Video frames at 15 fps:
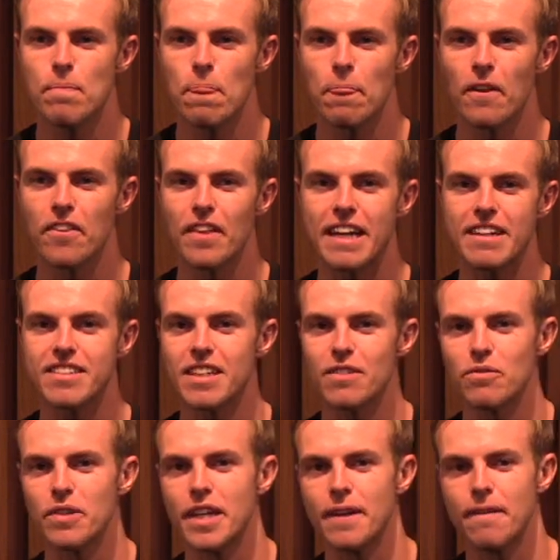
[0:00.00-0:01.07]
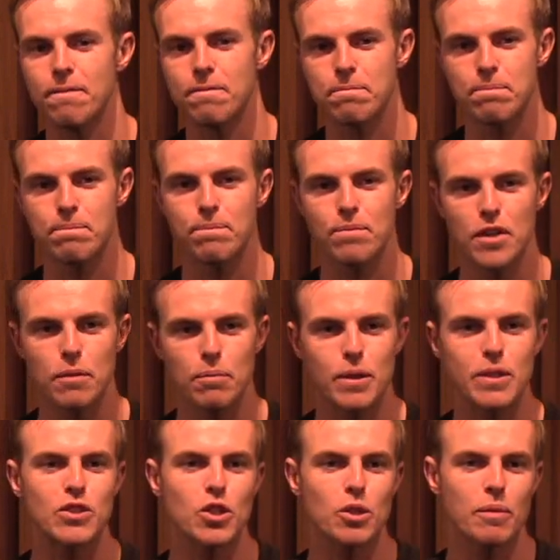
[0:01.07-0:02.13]
the things that we
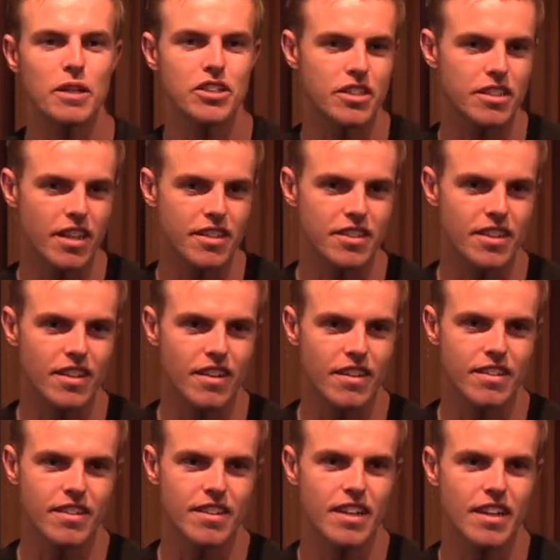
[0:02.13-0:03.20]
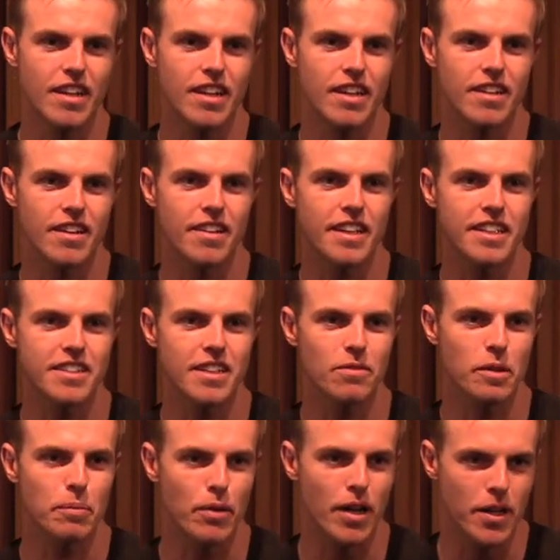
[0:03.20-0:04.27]
put so much attention on the things that
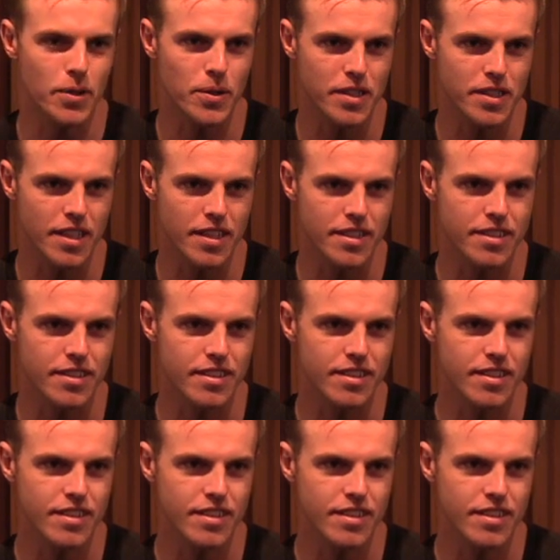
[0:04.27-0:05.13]
we prioritize